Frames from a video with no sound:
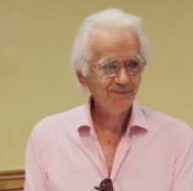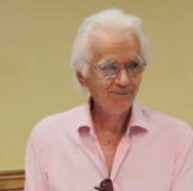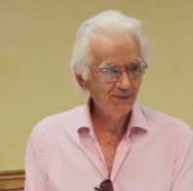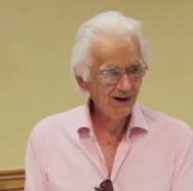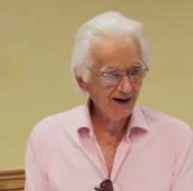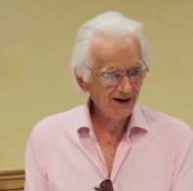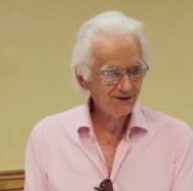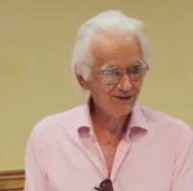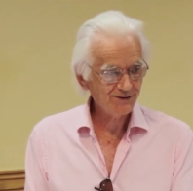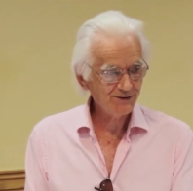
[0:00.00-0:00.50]

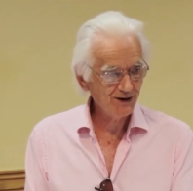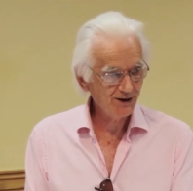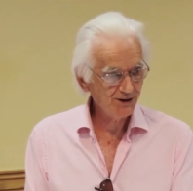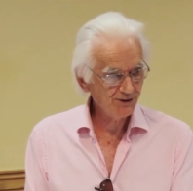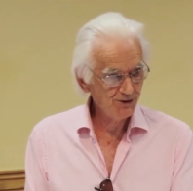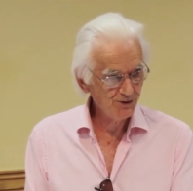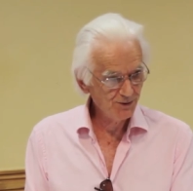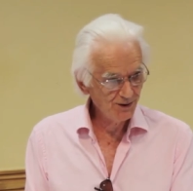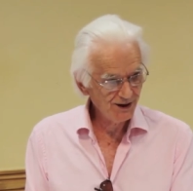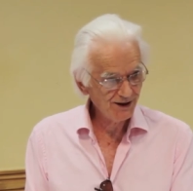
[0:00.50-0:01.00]
but you know,
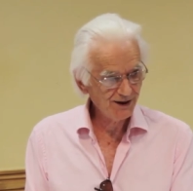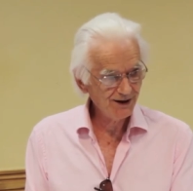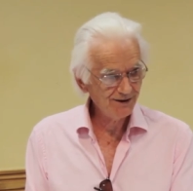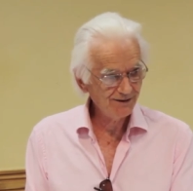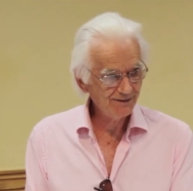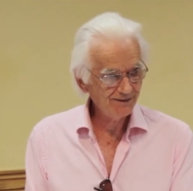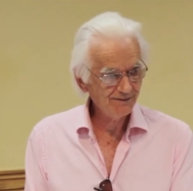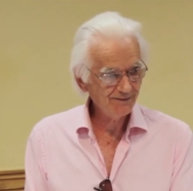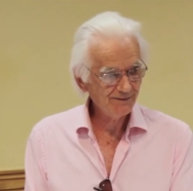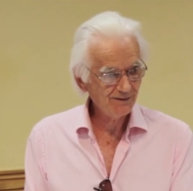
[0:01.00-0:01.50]
you
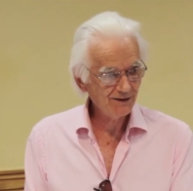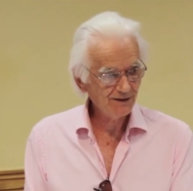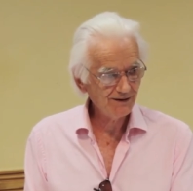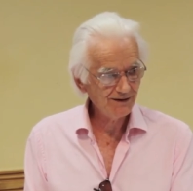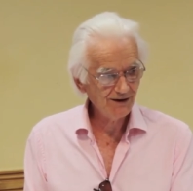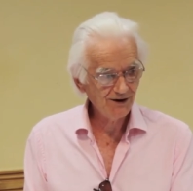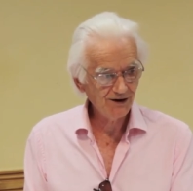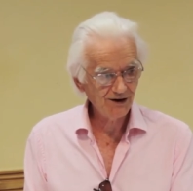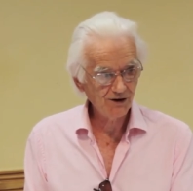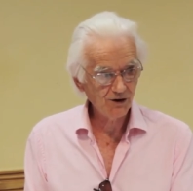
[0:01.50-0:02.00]
learn
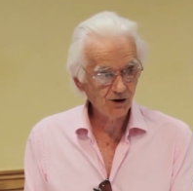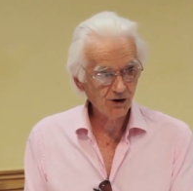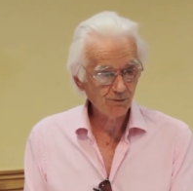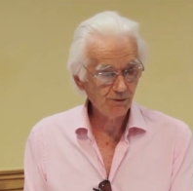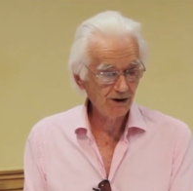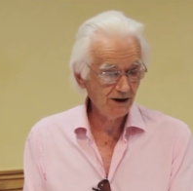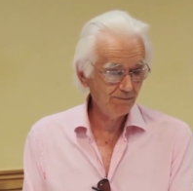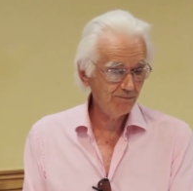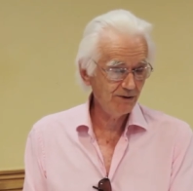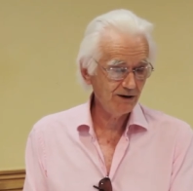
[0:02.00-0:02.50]
along the
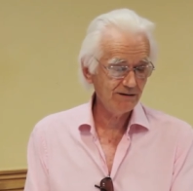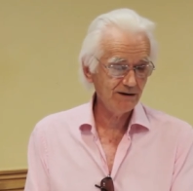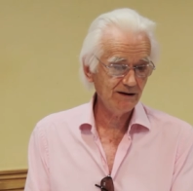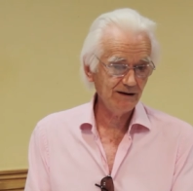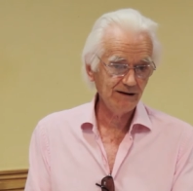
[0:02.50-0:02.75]
way. But